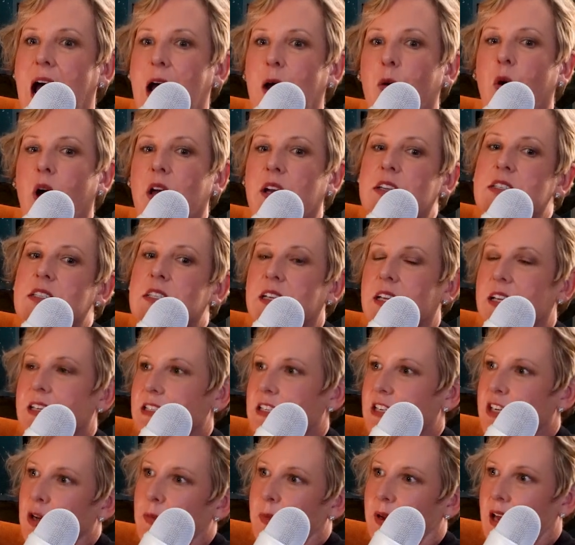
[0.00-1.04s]
I wanted to
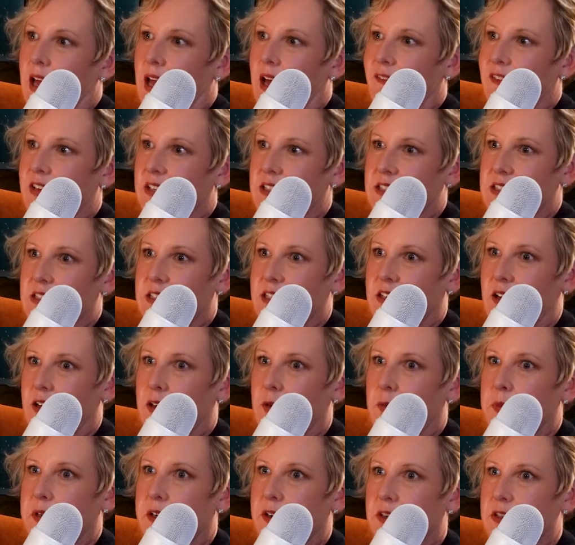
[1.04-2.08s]
continue my advocacy on
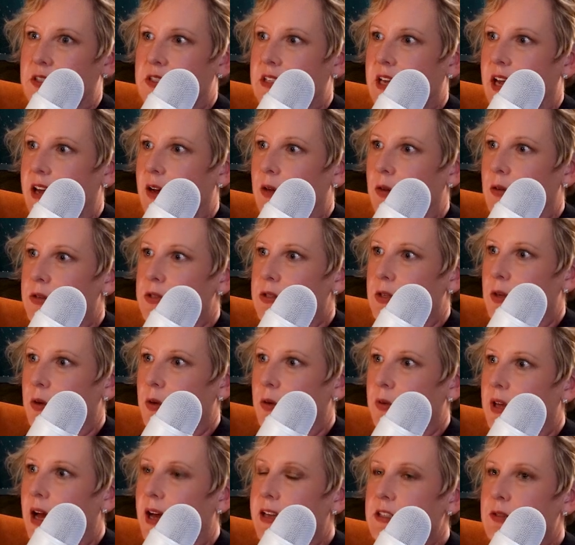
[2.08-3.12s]
a bigger scale.
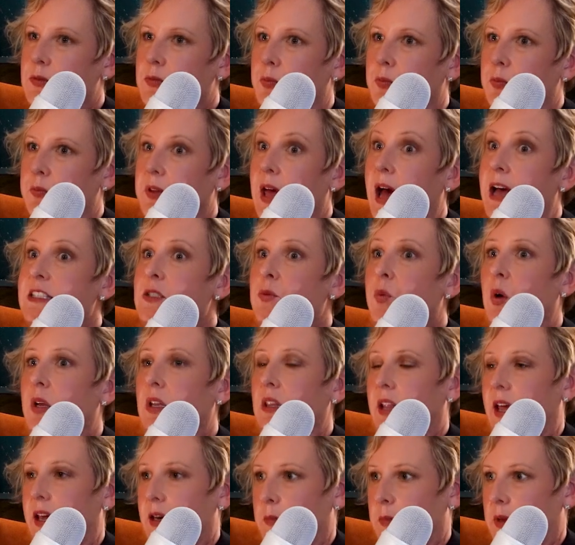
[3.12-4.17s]
So that's what
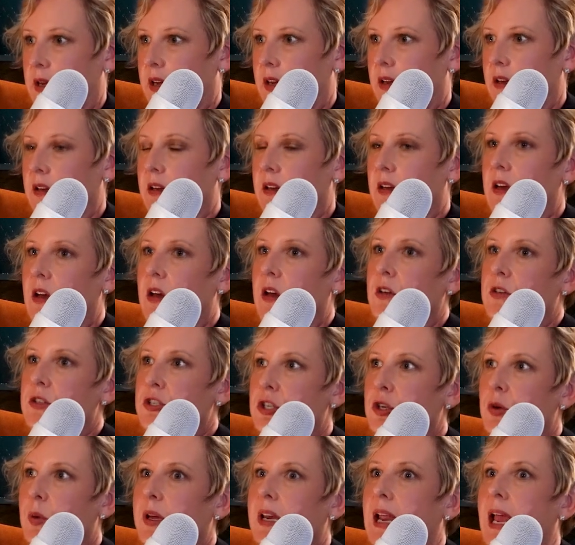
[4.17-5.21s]
led me
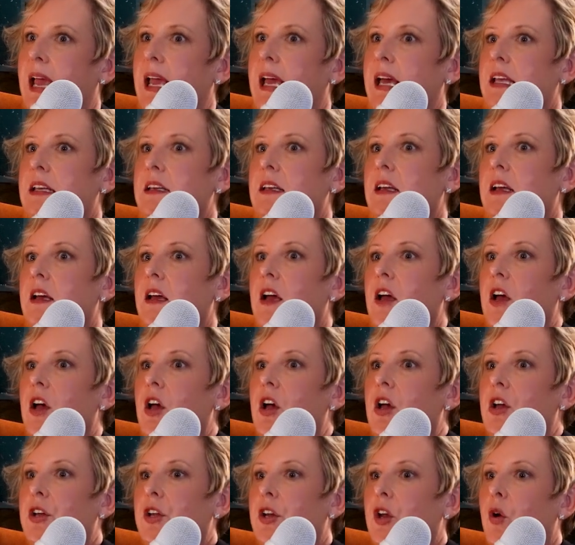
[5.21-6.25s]
to it. And,
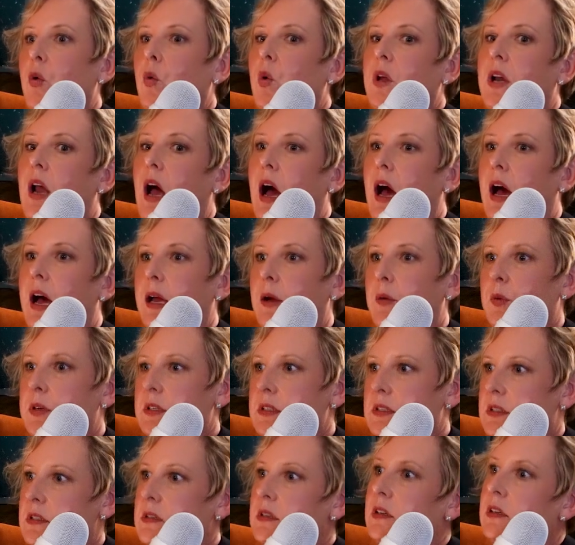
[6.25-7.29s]
when I
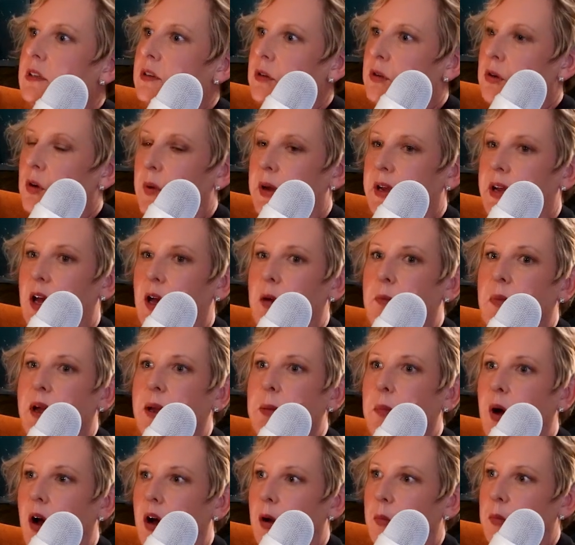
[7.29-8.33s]
was growing up, my
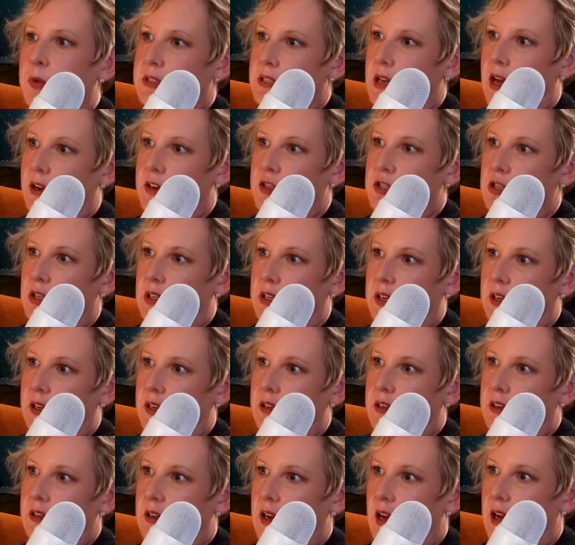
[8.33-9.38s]
mom was
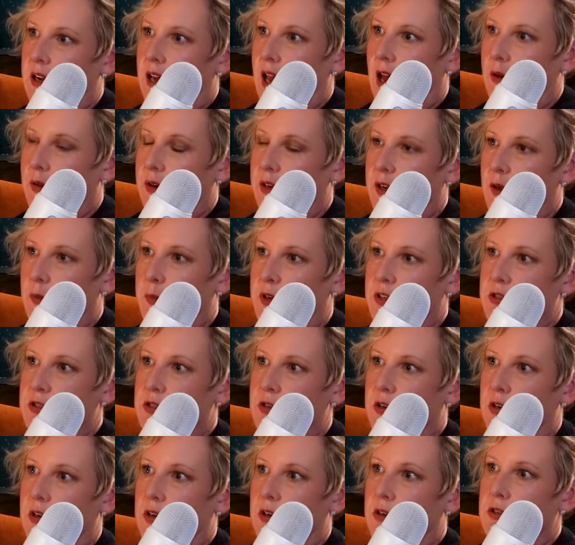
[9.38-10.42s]
actually a county
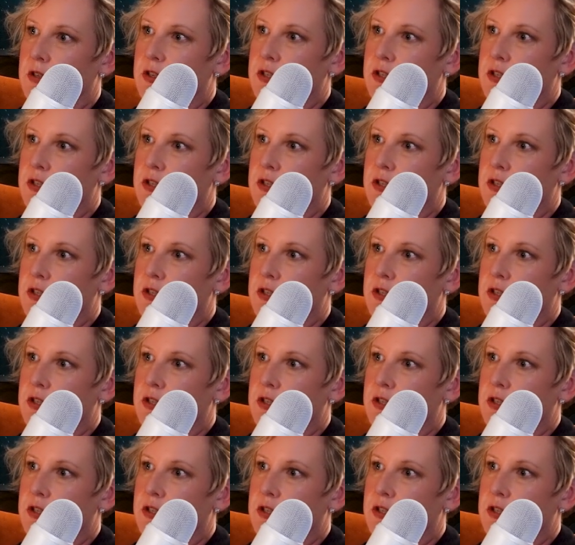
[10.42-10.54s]
commissioner.